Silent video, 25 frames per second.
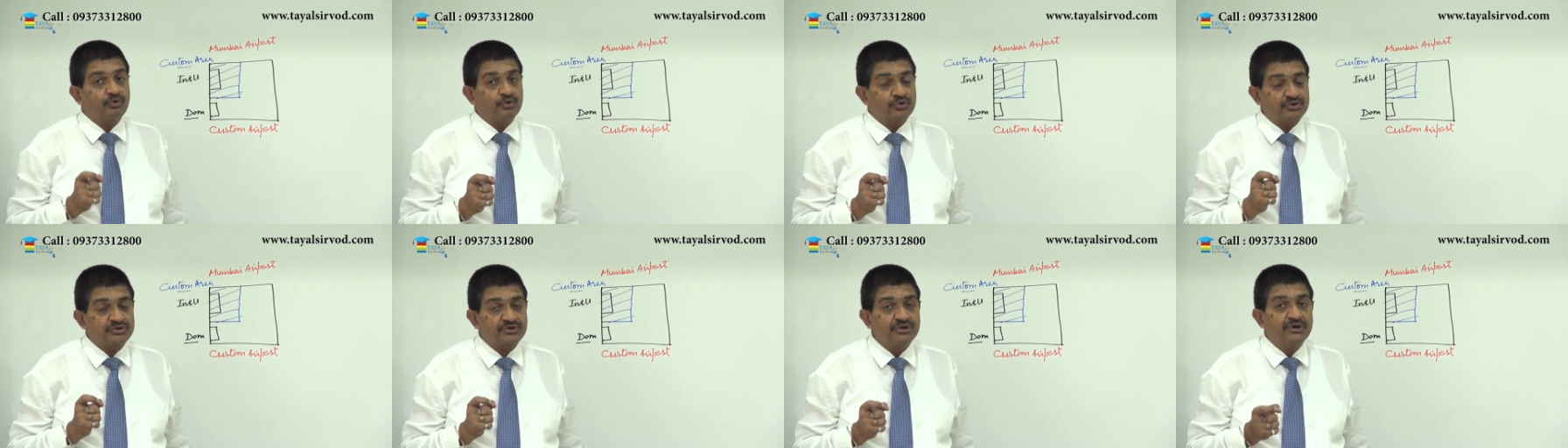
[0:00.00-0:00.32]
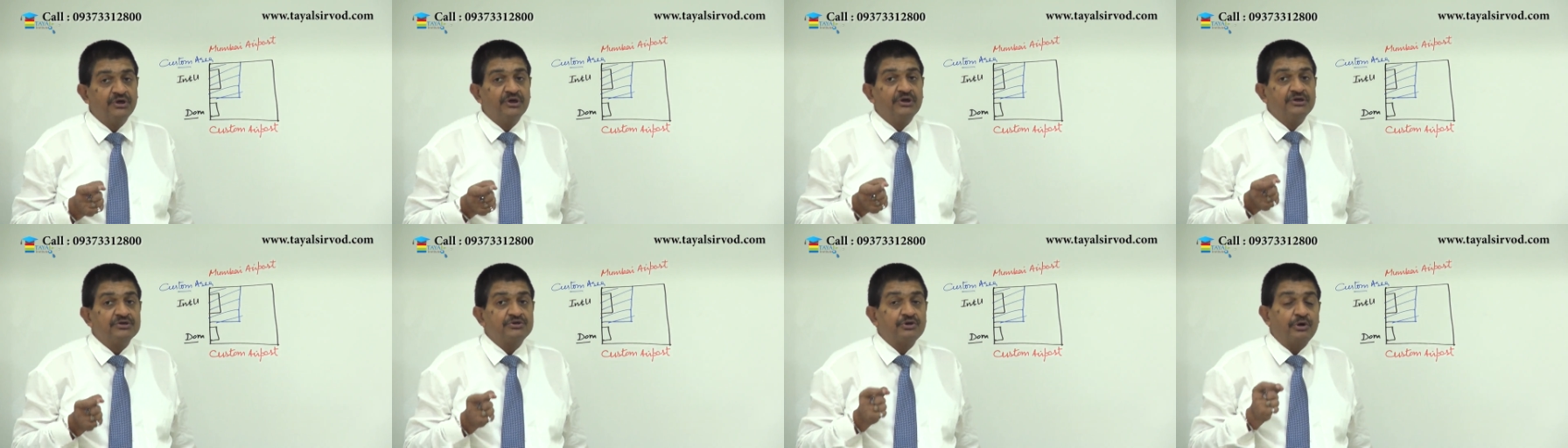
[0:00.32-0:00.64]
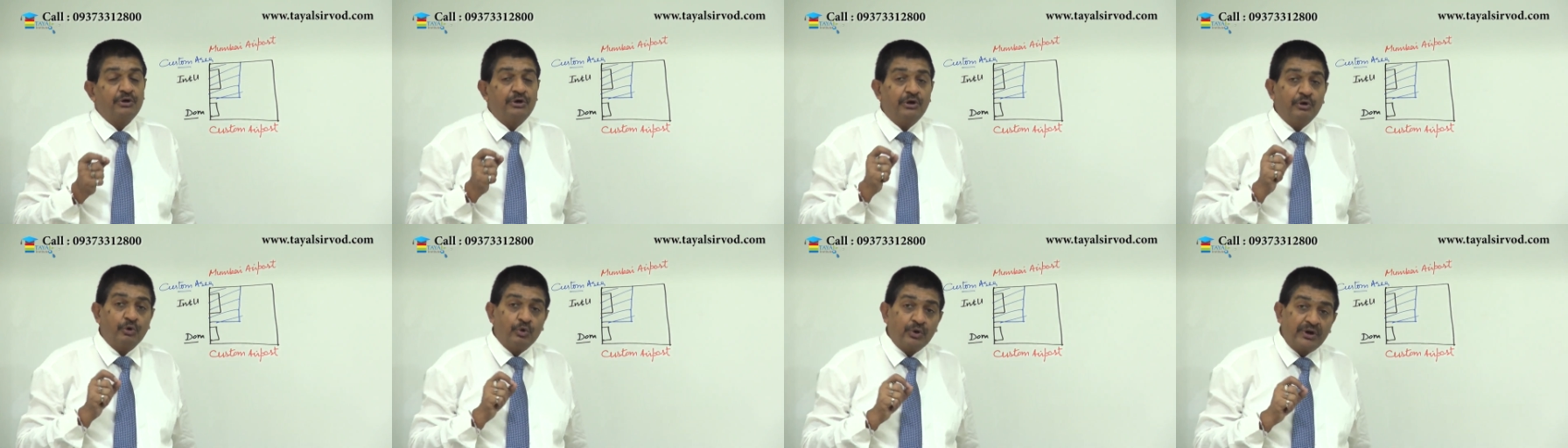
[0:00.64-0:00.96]
goods
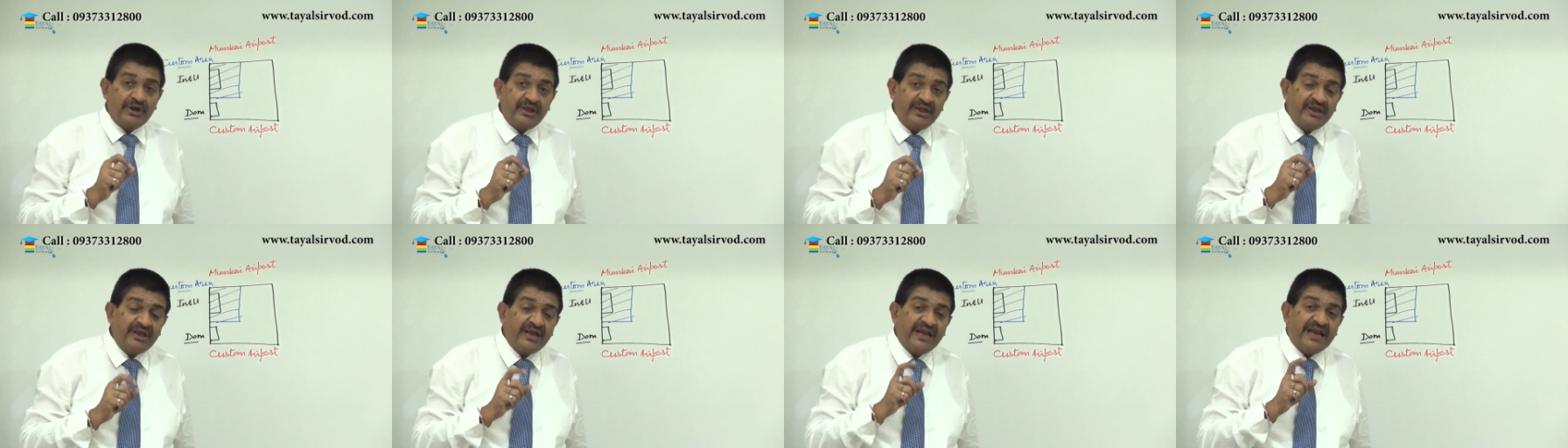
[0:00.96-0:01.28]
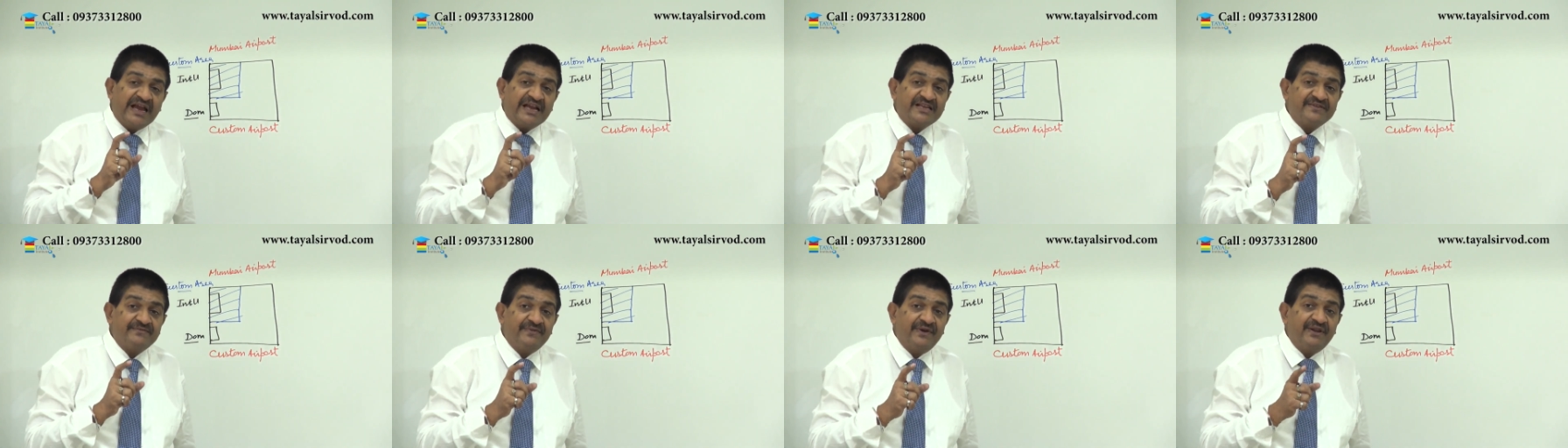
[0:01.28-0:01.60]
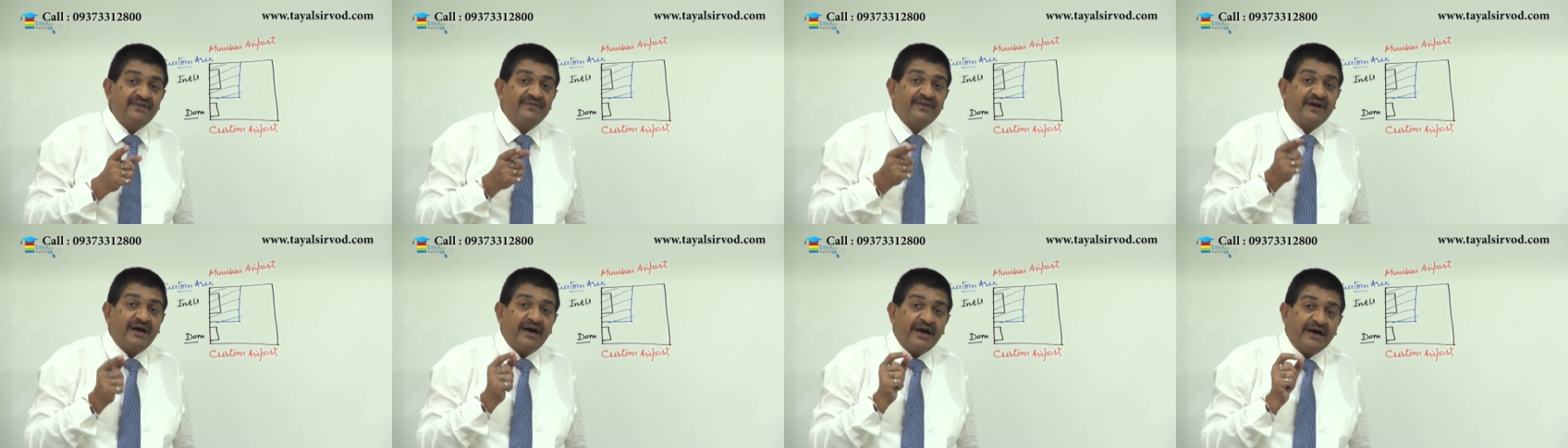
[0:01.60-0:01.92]
so loading as
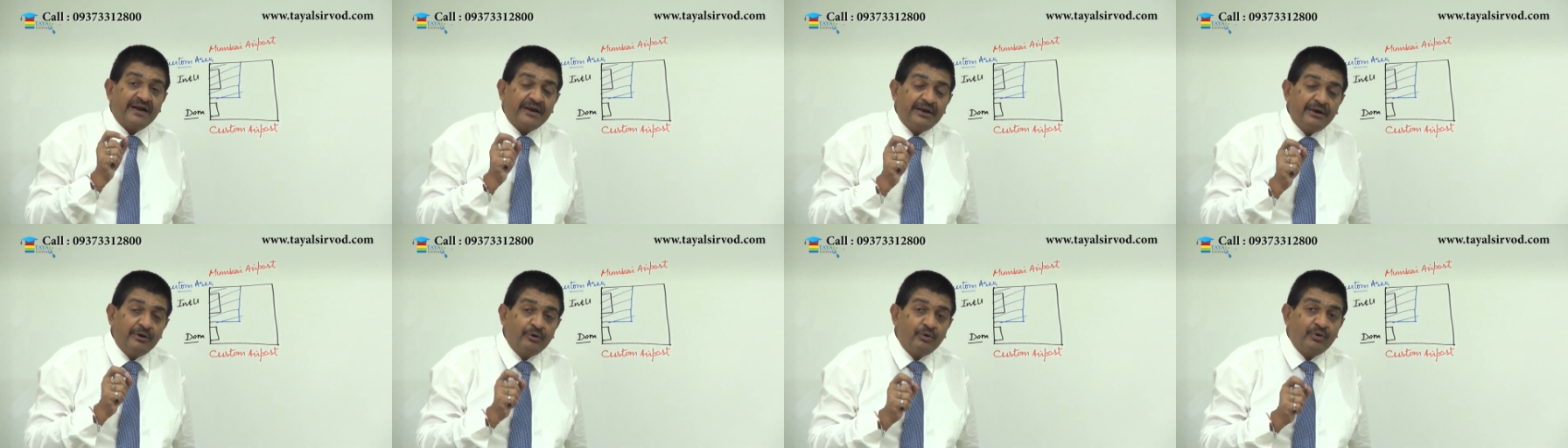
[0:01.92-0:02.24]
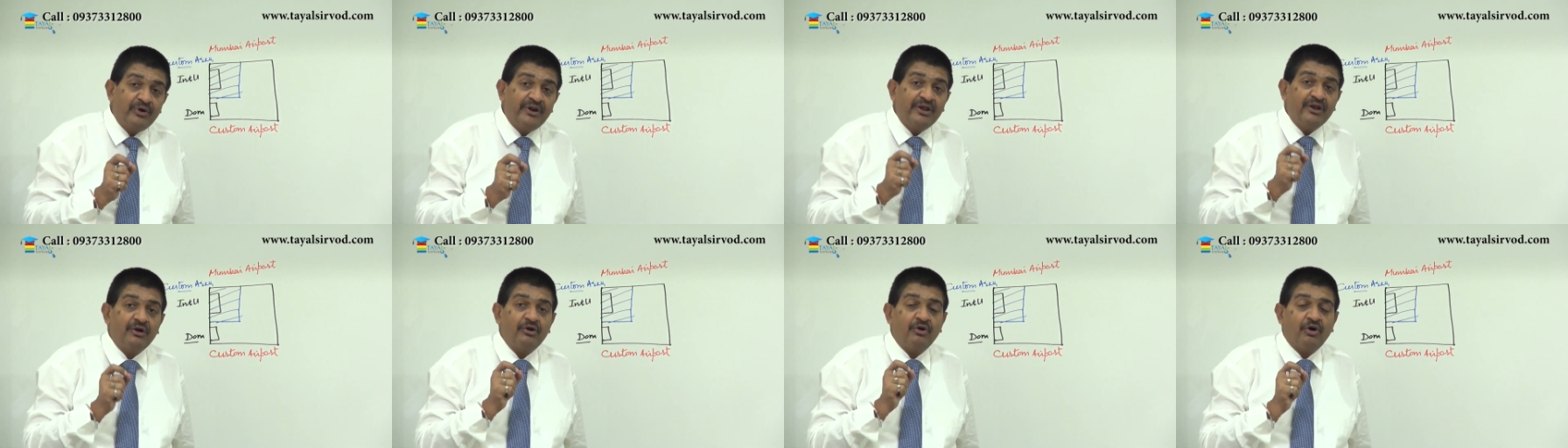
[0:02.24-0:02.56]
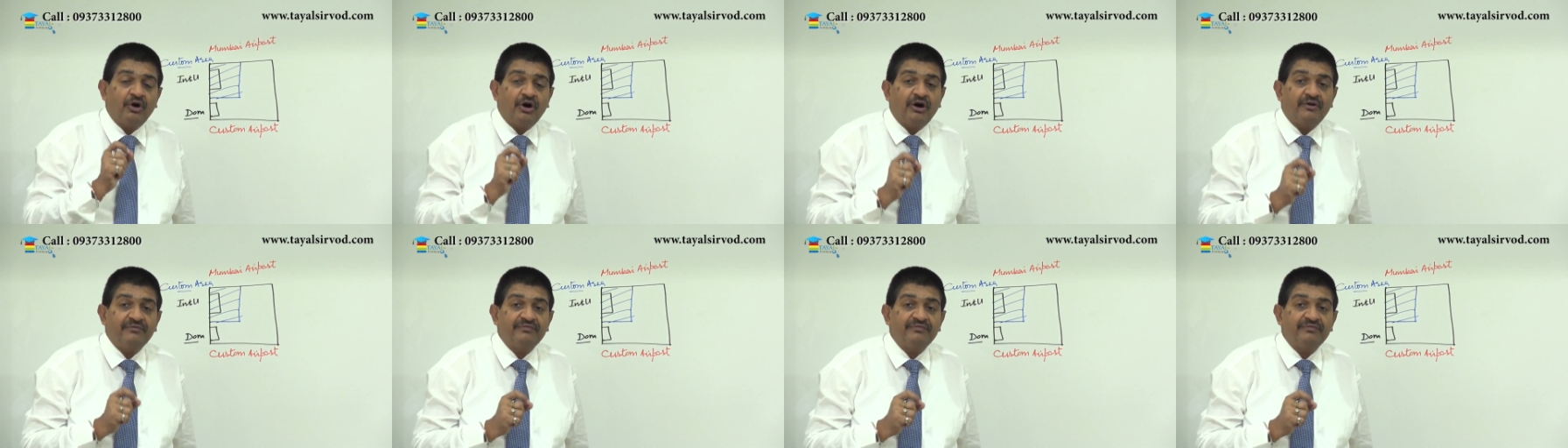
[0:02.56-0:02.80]
well as unloading